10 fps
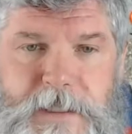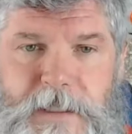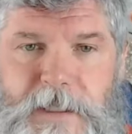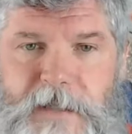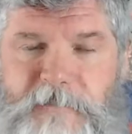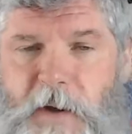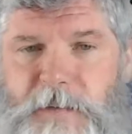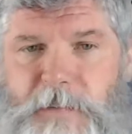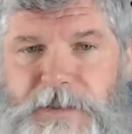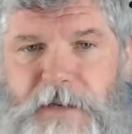of
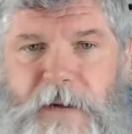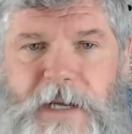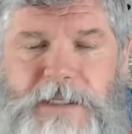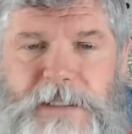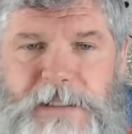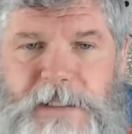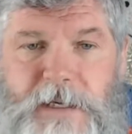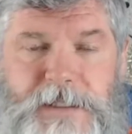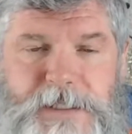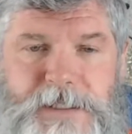multiple generations in
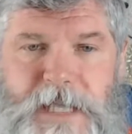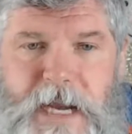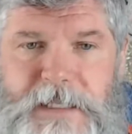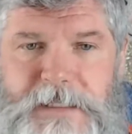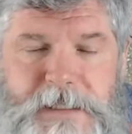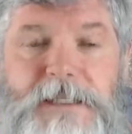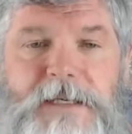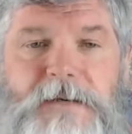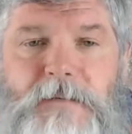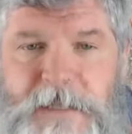our societies, is
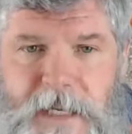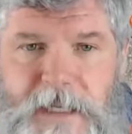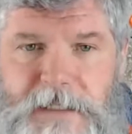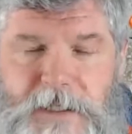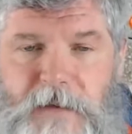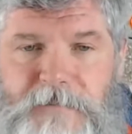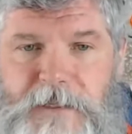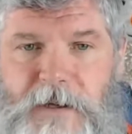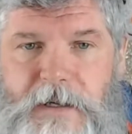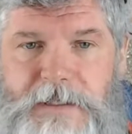ridiculous and off the
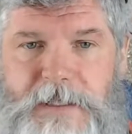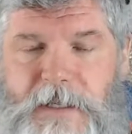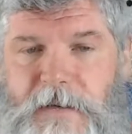charts.